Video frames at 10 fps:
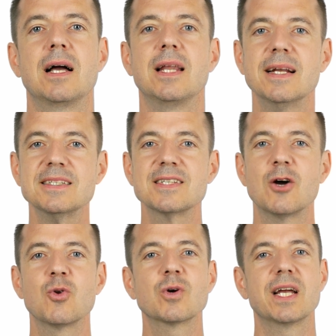Let us
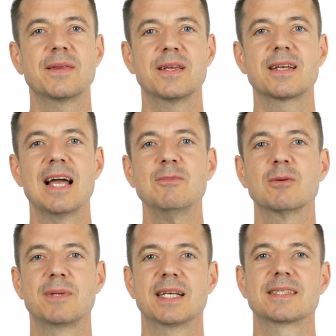now look at the time
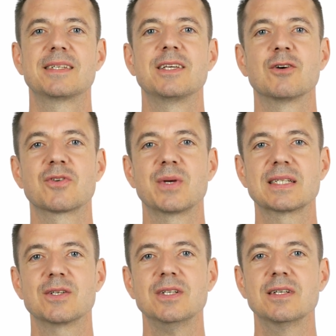complexity of
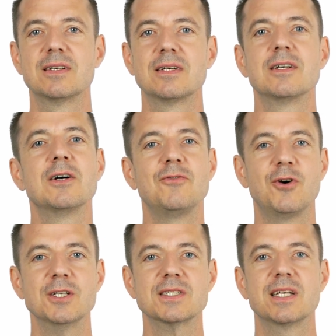Quicksort,
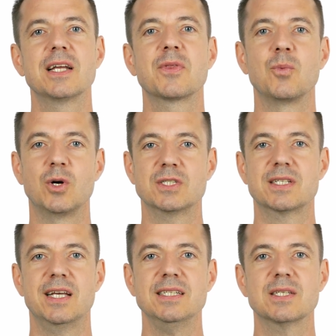first at the
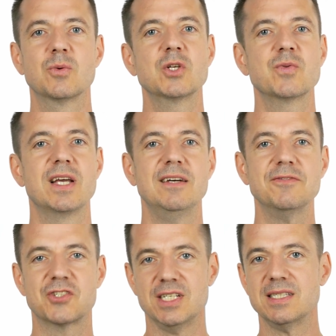worst case, which we
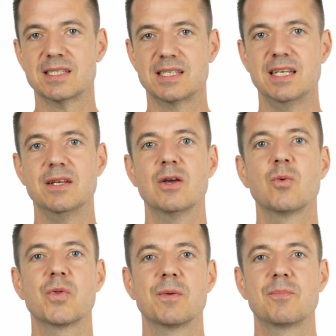have just seen
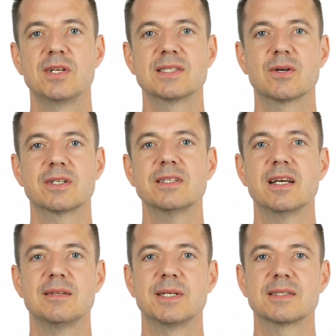with the pre-sorted
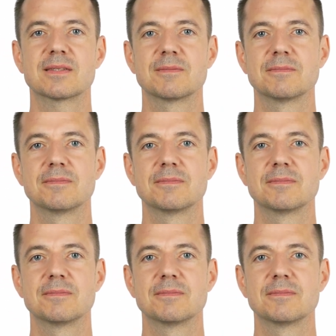elements.